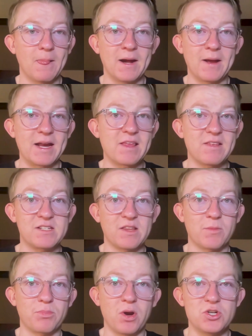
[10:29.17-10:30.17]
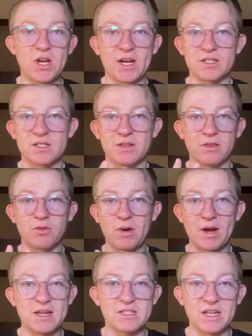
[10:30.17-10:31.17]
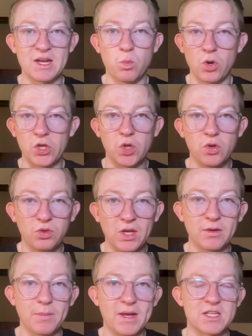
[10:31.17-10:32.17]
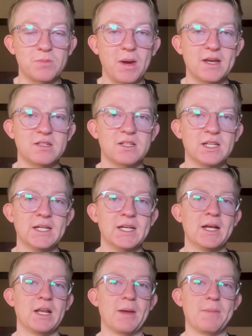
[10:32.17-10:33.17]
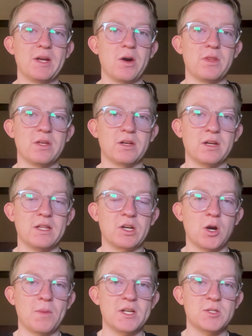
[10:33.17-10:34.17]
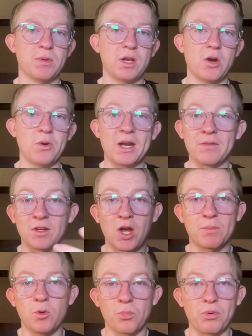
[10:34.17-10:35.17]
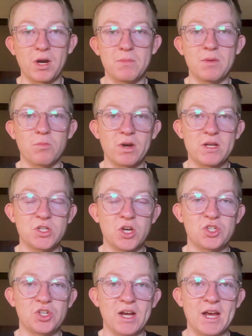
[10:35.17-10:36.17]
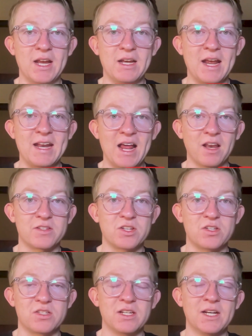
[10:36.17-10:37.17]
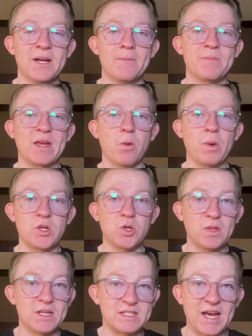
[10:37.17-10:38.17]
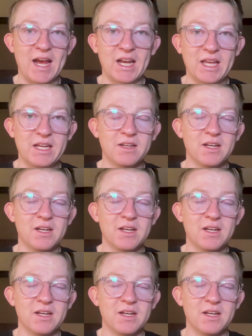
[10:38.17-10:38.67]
any of these other projects, 3AC? What do you think about the space? Let me know in the comments below. And if you like more premium research and analysis, we do this daily